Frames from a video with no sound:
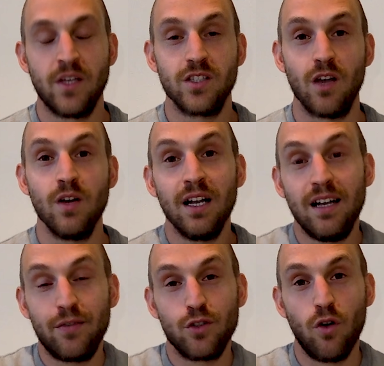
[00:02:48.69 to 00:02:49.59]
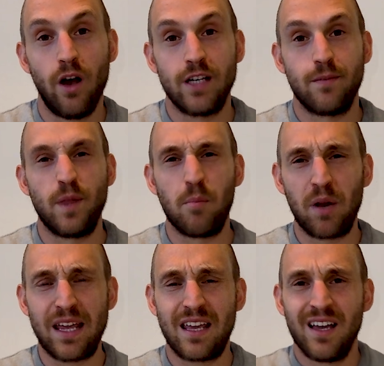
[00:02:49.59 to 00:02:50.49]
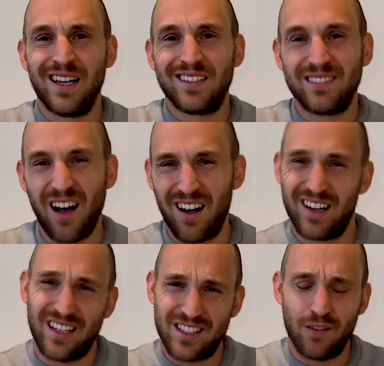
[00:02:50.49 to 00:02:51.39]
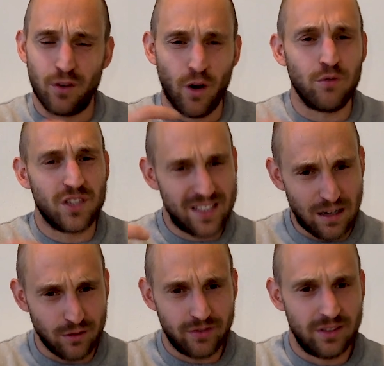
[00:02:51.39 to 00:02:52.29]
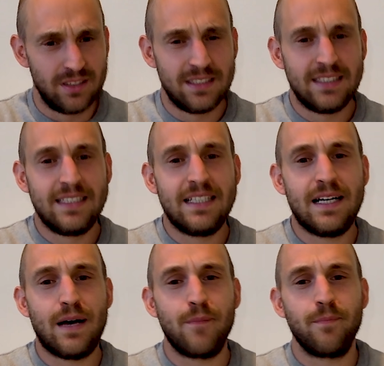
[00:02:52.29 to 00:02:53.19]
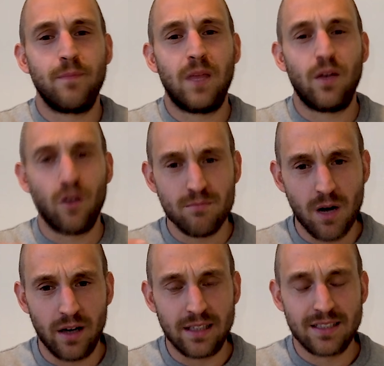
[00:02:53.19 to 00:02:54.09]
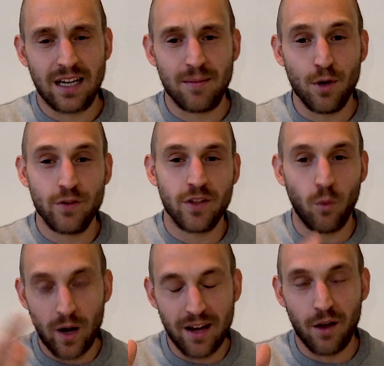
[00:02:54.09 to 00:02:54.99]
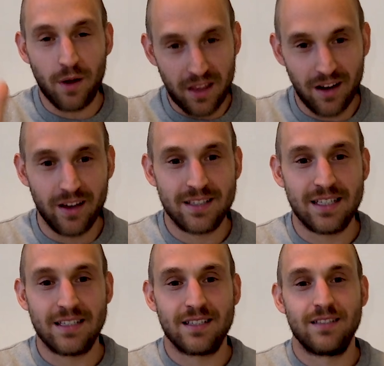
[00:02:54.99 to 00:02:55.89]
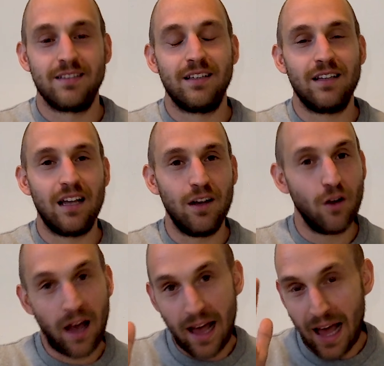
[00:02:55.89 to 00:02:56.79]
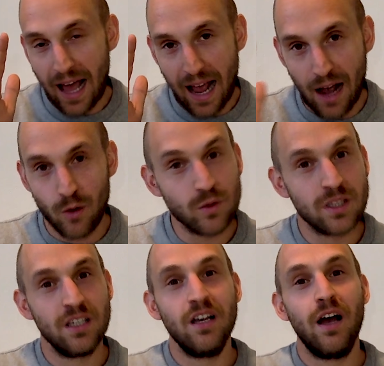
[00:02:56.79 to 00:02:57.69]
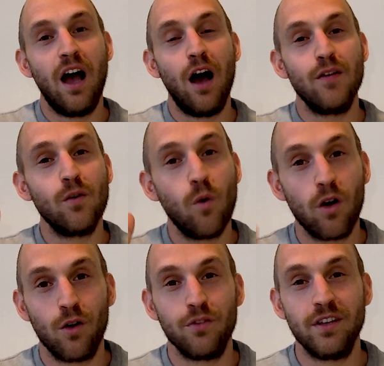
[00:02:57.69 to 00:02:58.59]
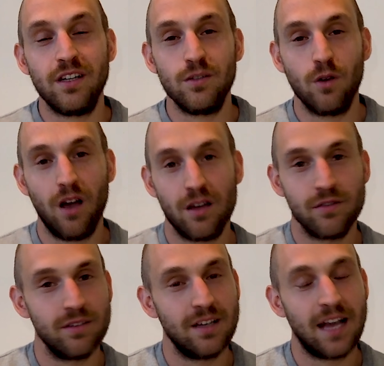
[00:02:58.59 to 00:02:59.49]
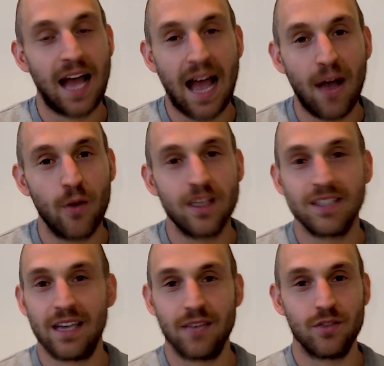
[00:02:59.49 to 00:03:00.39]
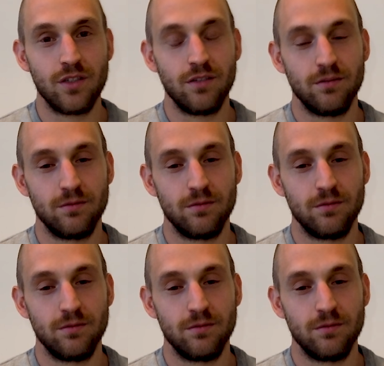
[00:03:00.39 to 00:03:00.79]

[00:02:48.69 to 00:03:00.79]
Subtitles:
So lift your eyes from the bleak darkness of your own self, your own mind, and move to the window where the light is. Look out over what God did in your life, how he saved you.